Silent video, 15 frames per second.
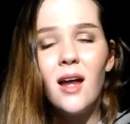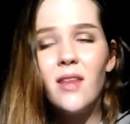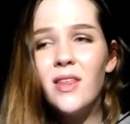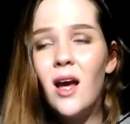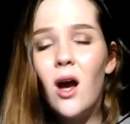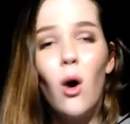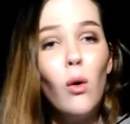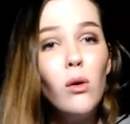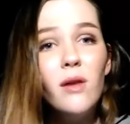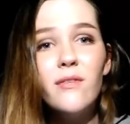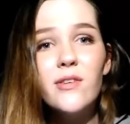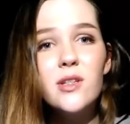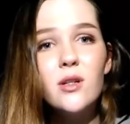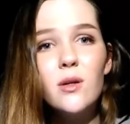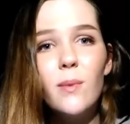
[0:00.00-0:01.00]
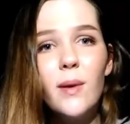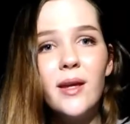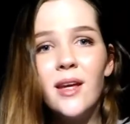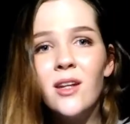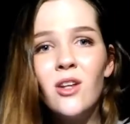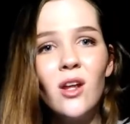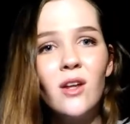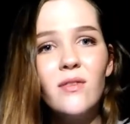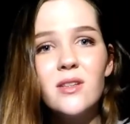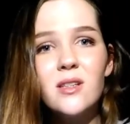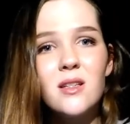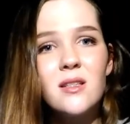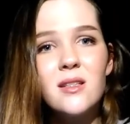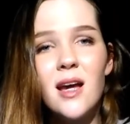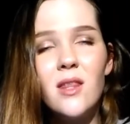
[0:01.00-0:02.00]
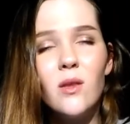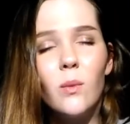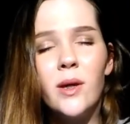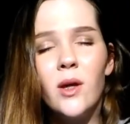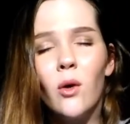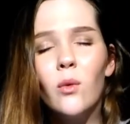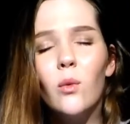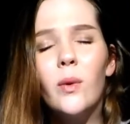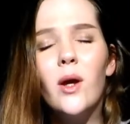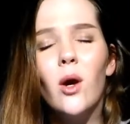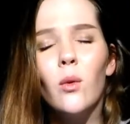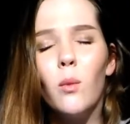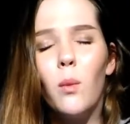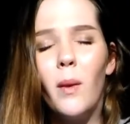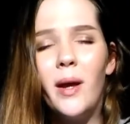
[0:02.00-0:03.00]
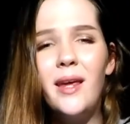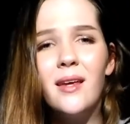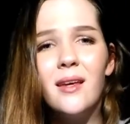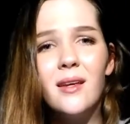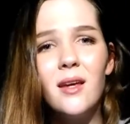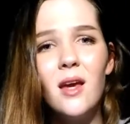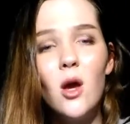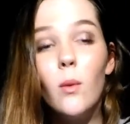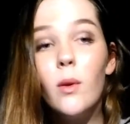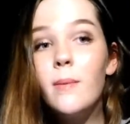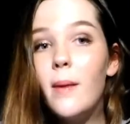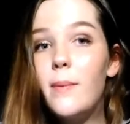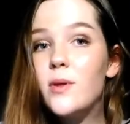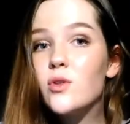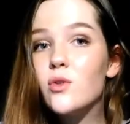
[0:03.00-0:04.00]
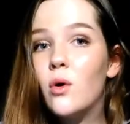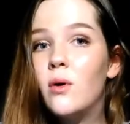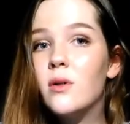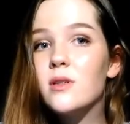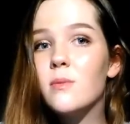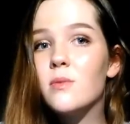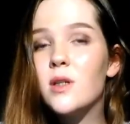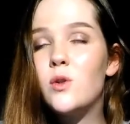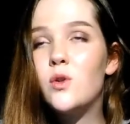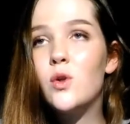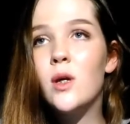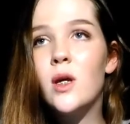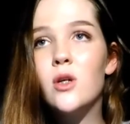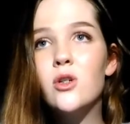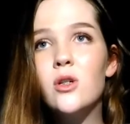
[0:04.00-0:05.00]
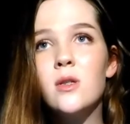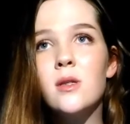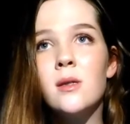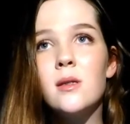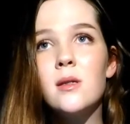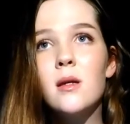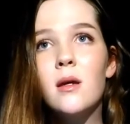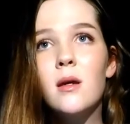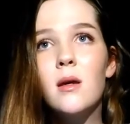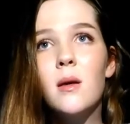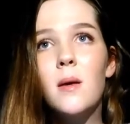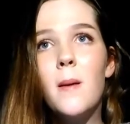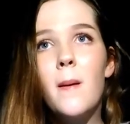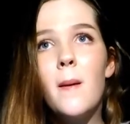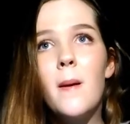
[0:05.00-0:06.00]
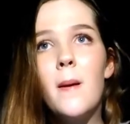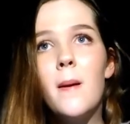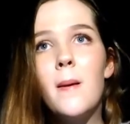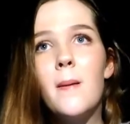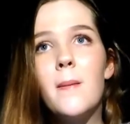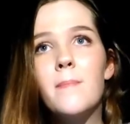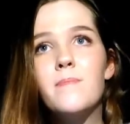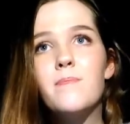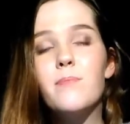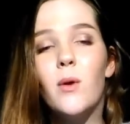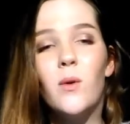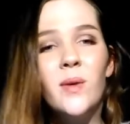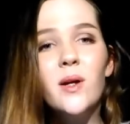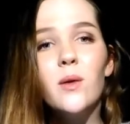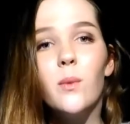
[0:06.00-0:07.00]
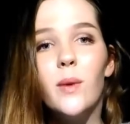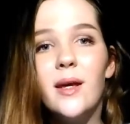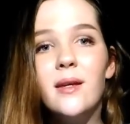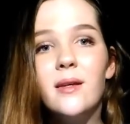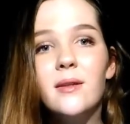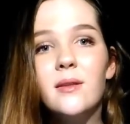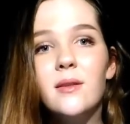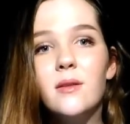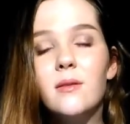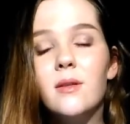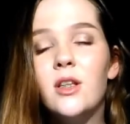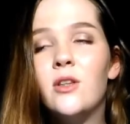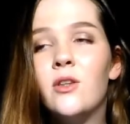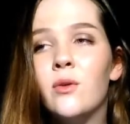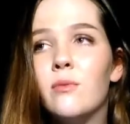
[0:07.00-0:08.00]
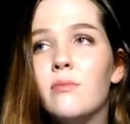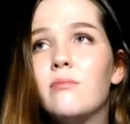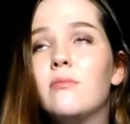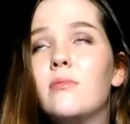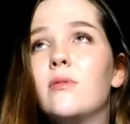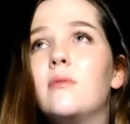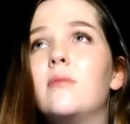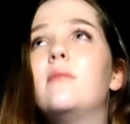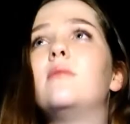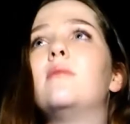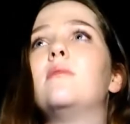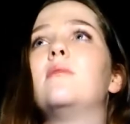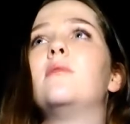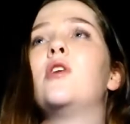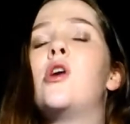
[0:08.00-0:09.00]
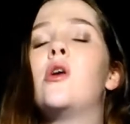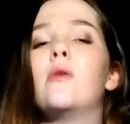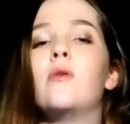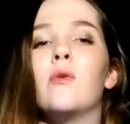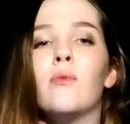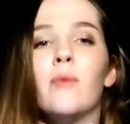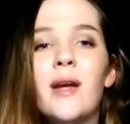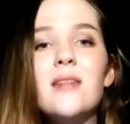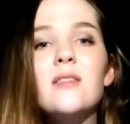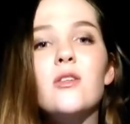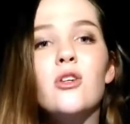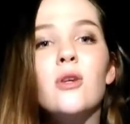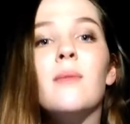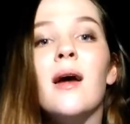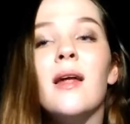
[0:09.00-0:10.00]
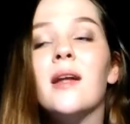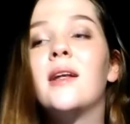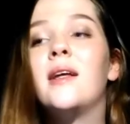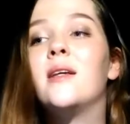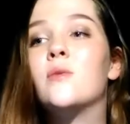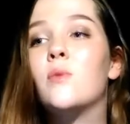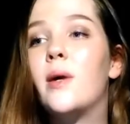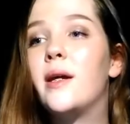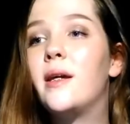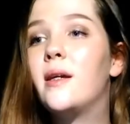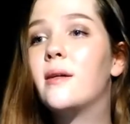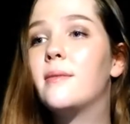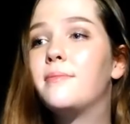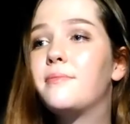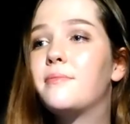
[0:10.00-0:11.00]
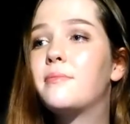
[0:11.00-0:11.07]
I think all of us are weak, and none of us can say that we aren't. We are weak. We may be strong in some situations, but we are weak. The race of humanity is weak.